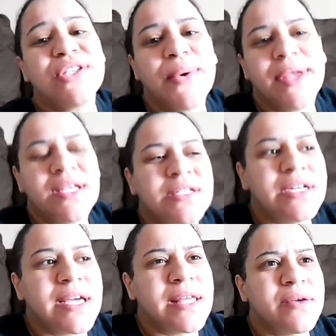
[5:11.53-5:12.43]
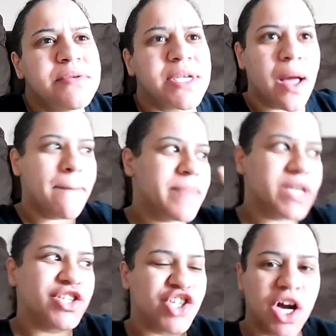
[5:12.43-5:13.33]
so yesterday there was like a
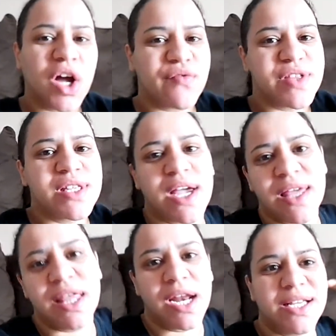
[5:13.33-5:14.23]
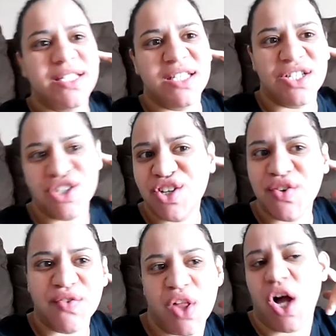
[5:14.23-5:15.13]
big chunk of the day that I didn't
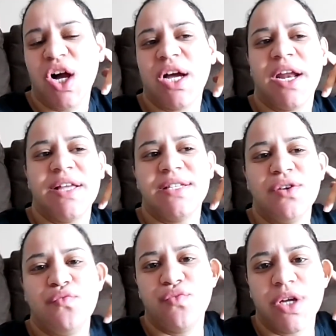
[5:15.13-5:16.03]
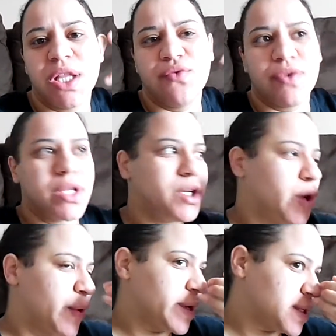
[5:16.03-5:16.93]
vlog and I didn't really really
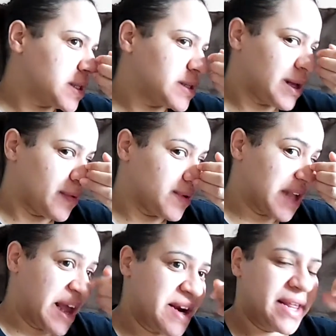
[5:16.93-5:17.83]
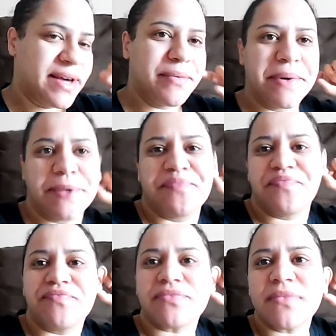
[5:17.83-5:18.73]
notice until I was editing where
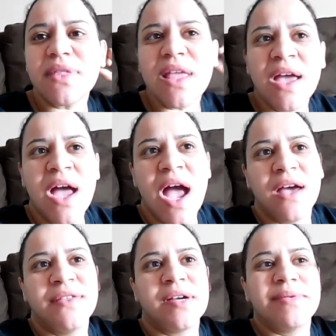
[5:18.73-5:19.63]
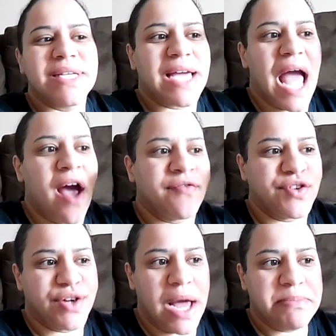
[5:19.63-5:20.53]
I think it was like
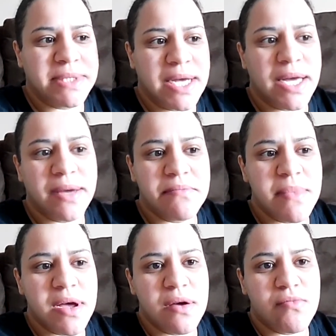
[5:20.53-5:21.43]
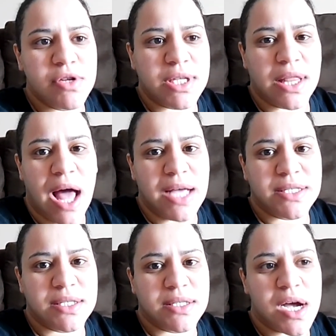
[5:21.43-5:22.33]
after nap time was the
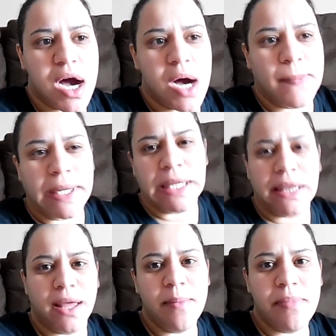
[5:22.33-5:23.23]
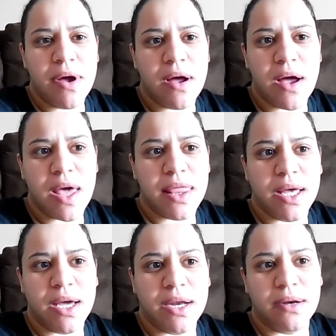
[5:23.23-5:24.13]
last um, clip and
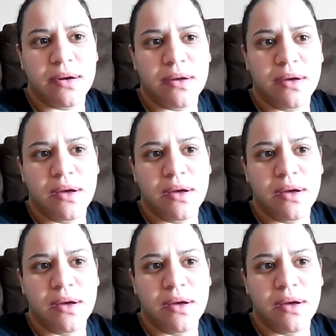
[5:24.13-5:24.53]
then